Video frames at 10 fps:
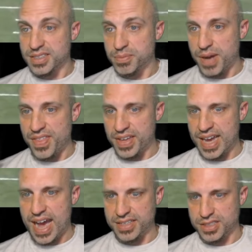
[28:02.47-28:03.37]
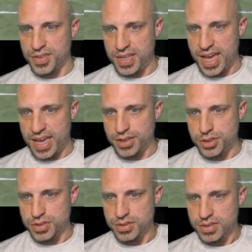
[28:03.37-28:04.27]
by the guys on the
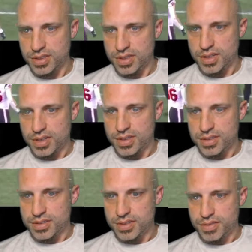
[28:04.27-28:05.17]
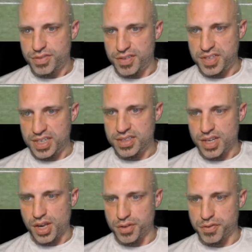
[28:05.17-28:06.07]
edge. 50
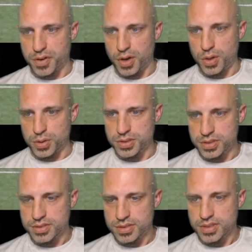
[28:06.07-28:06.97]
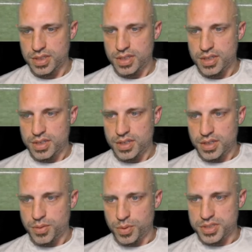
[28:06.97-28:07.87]
calling for a hold.
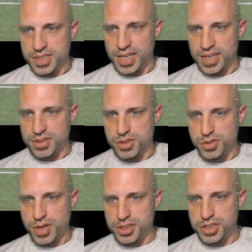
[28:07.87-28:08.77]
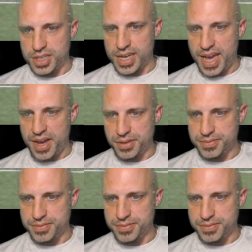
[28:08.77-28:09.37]
Once again, stretching it out.